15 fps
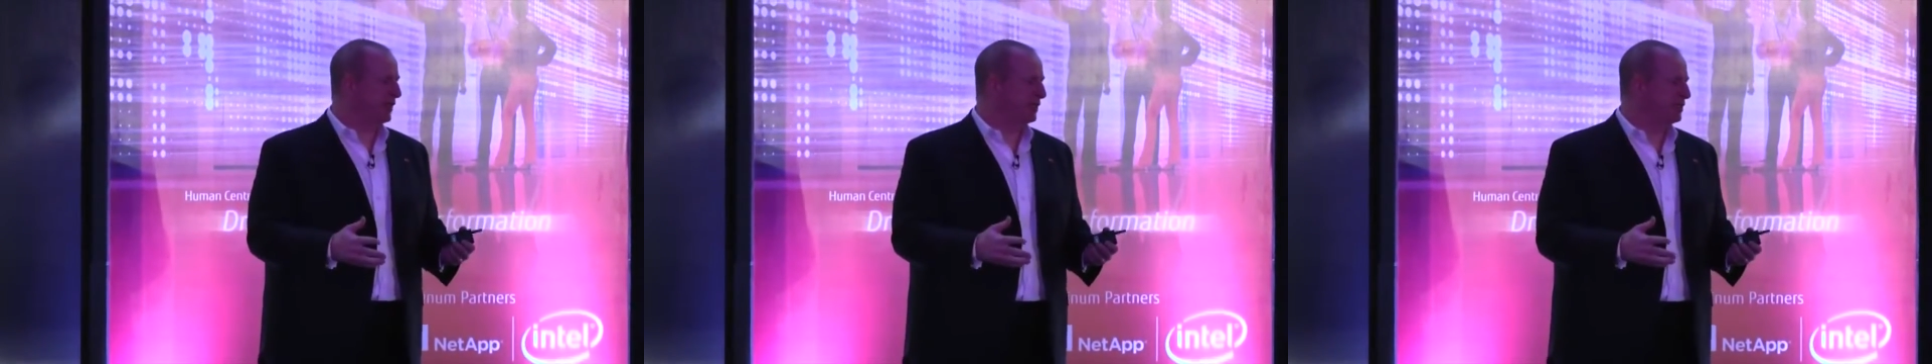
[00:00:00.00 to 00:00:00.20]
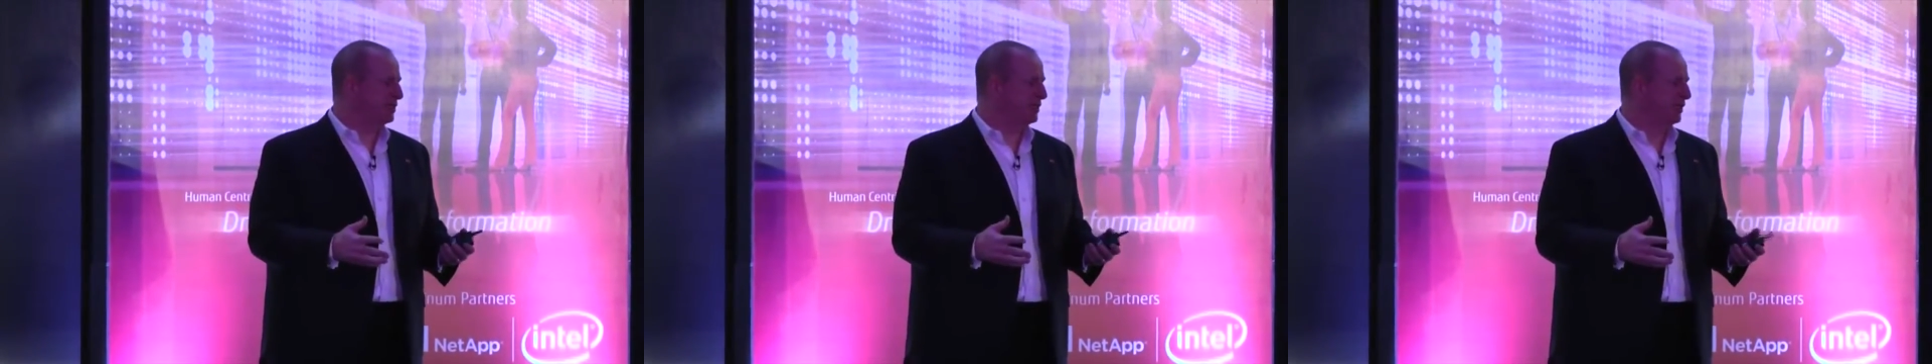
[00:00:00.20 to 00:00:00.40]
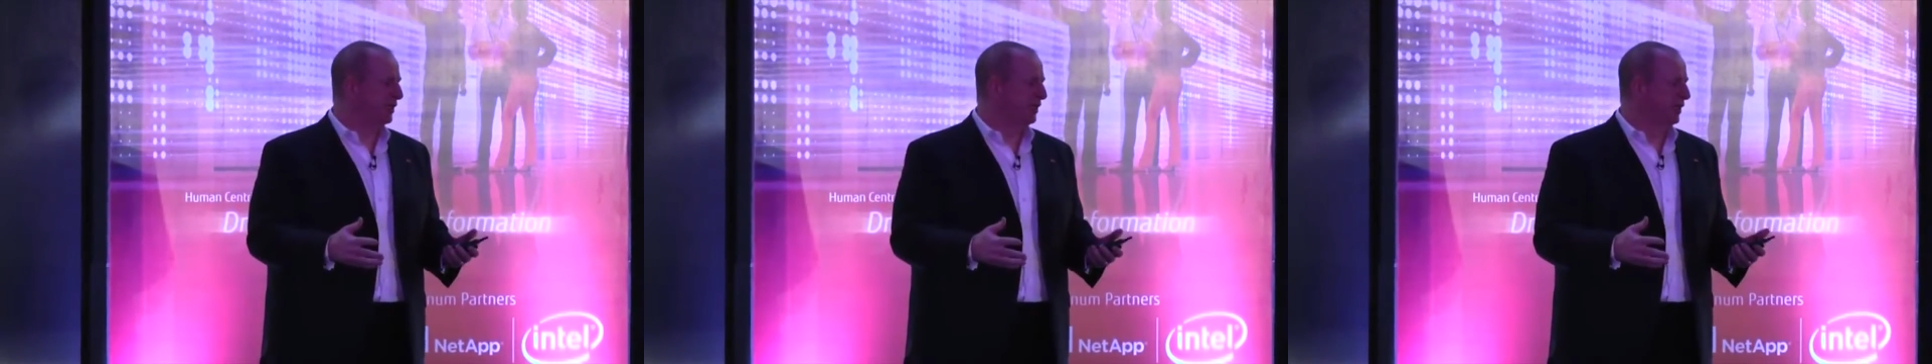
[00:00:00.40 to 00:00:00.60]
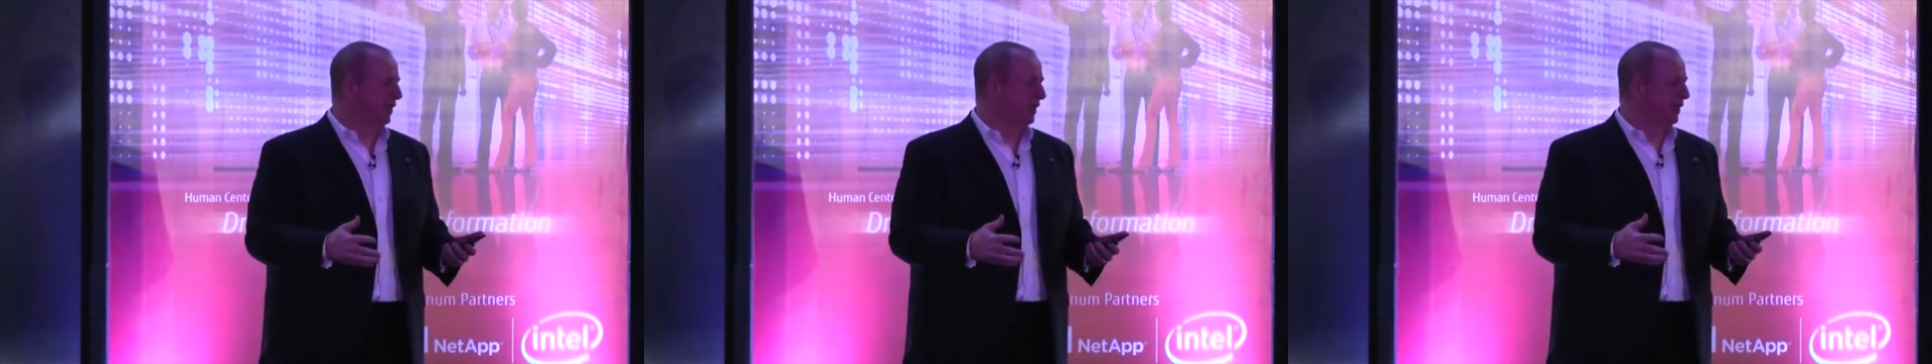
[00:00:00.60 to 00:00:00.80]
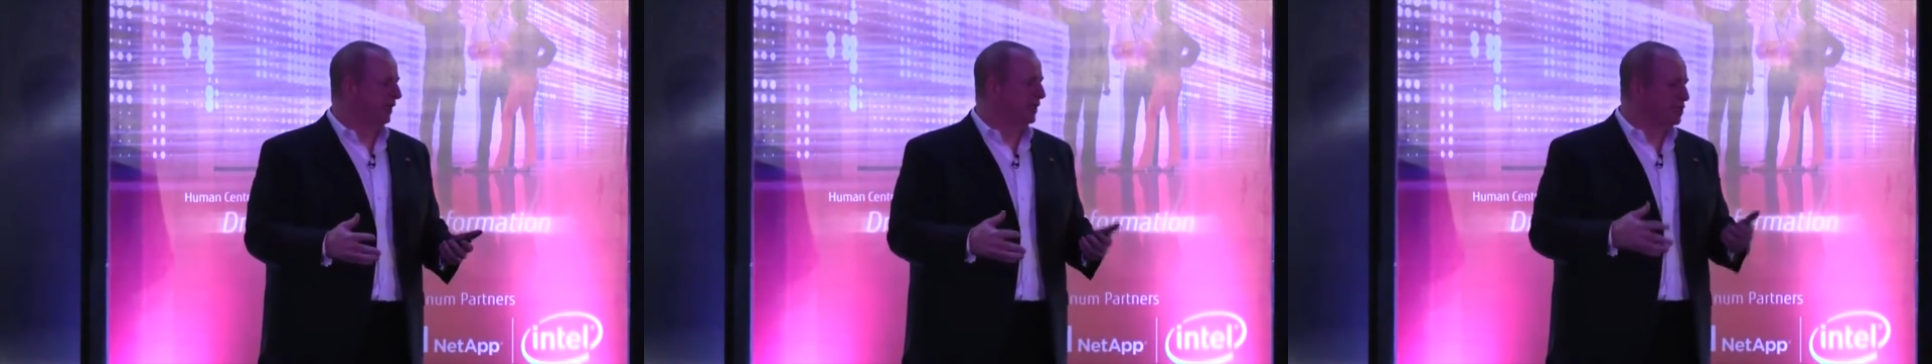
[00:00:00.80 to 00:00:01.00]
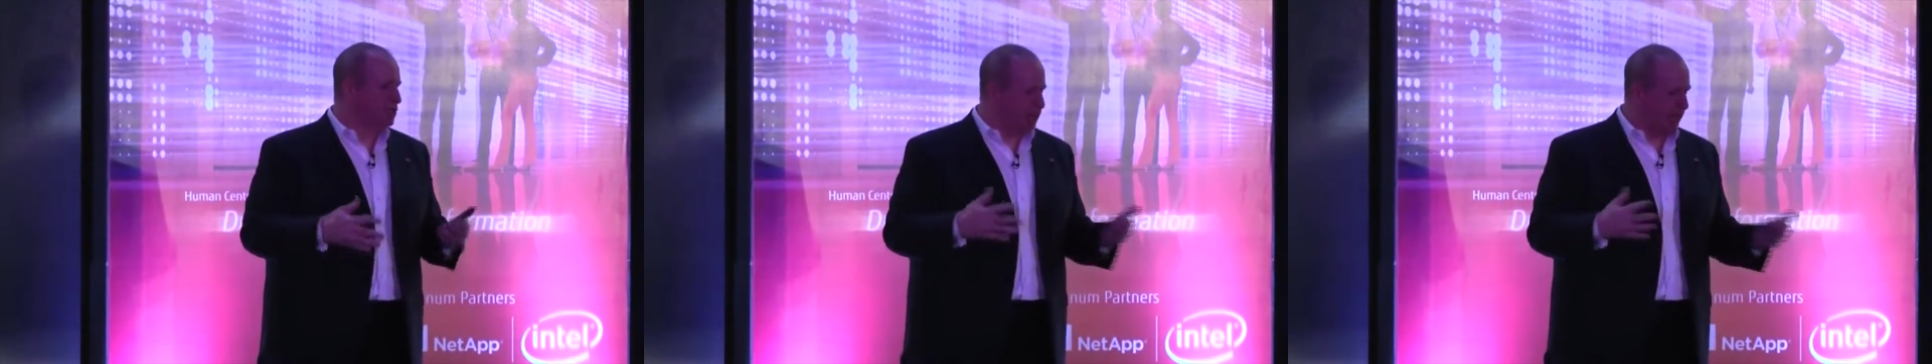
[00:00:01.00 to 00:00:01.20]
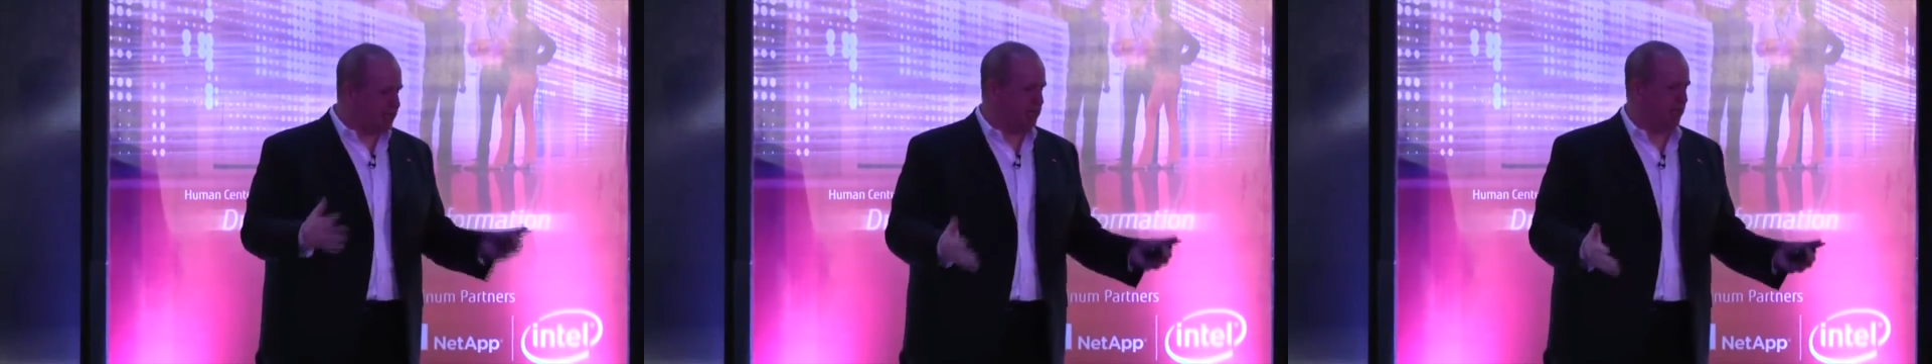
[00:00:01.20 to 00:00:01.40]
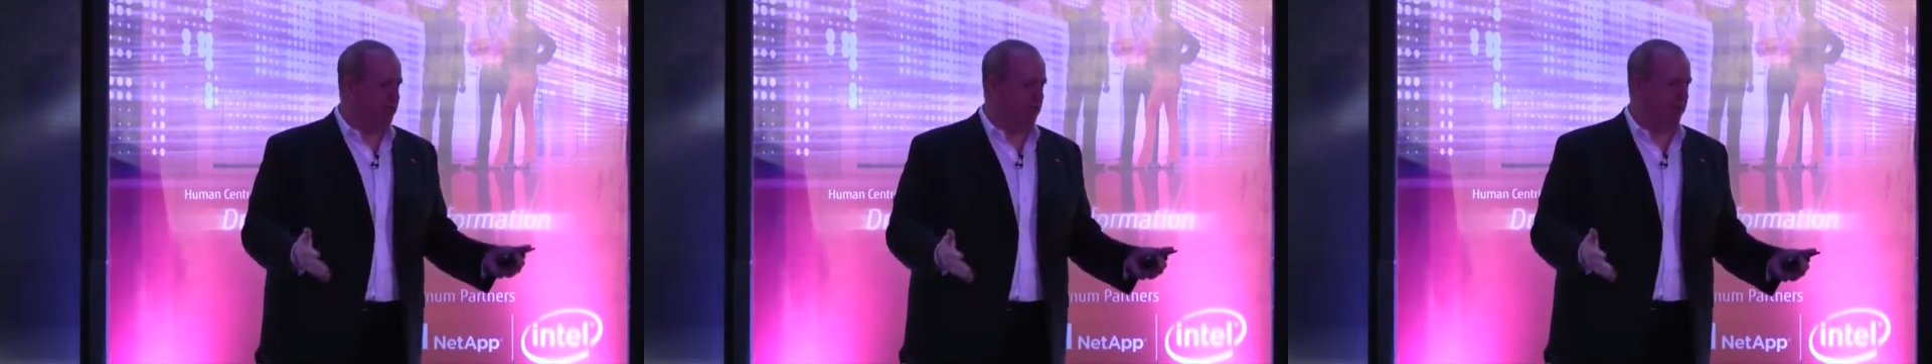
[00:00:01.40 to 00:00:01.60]
is
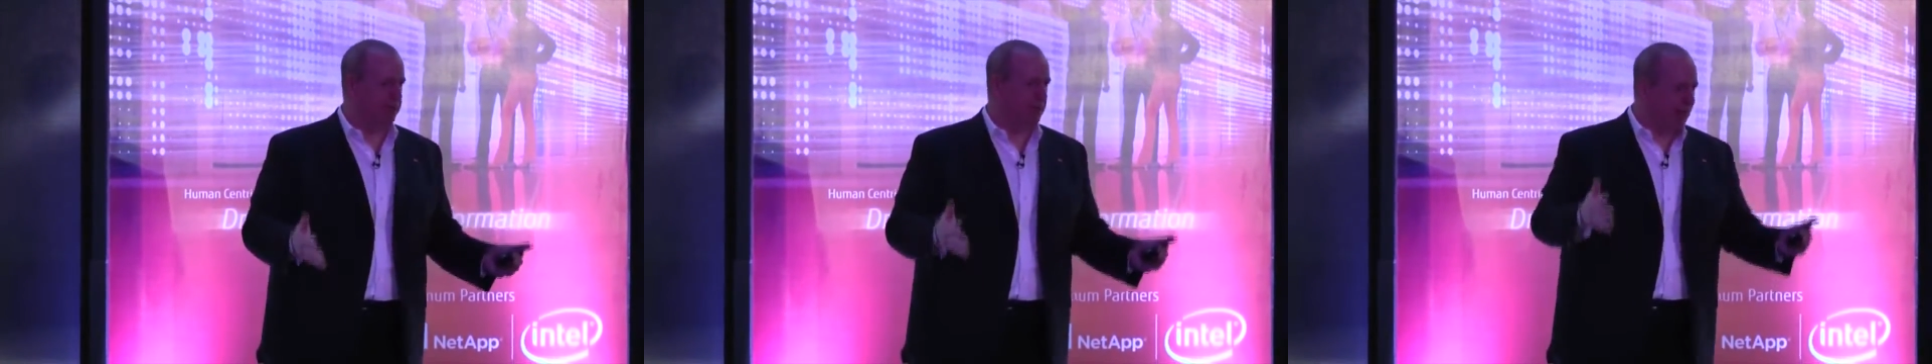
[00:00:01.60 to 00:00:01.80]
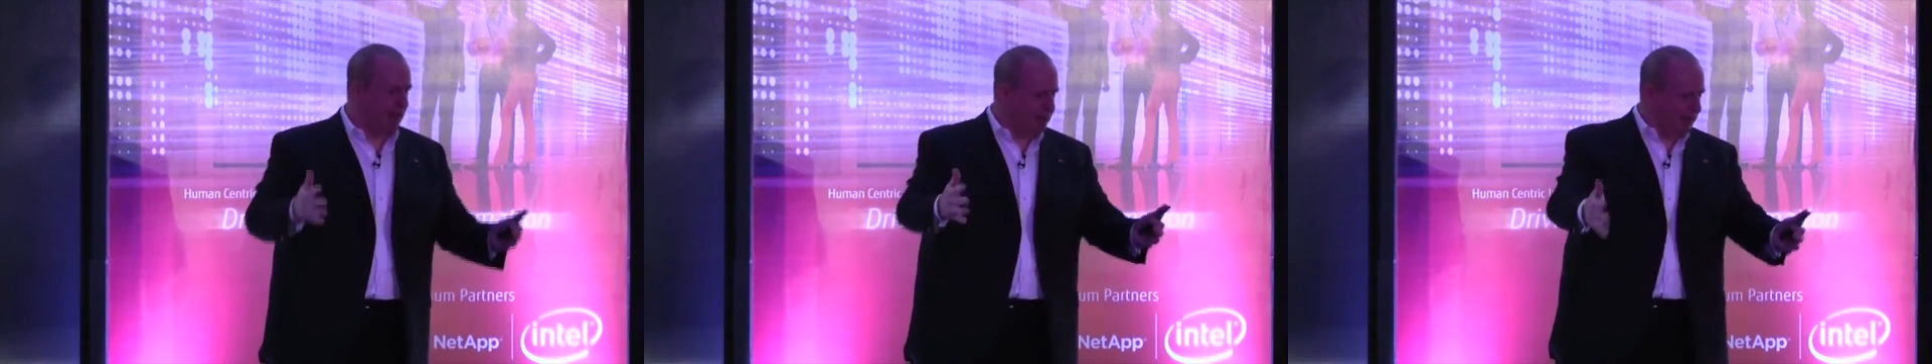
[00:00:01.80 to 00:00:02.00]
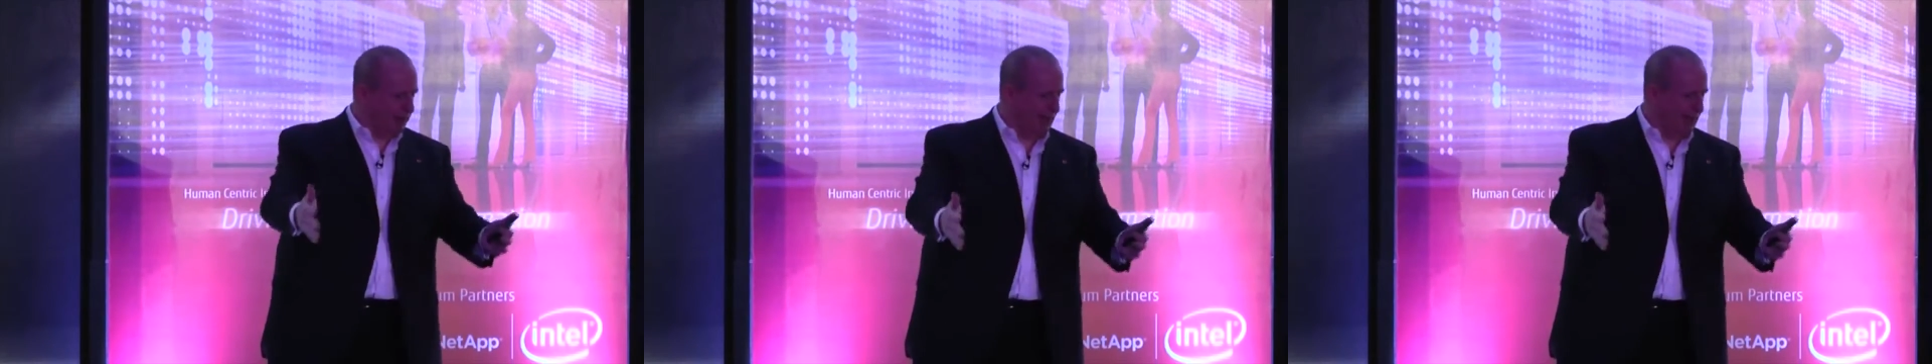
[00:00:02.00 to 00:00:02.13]
congestion at payment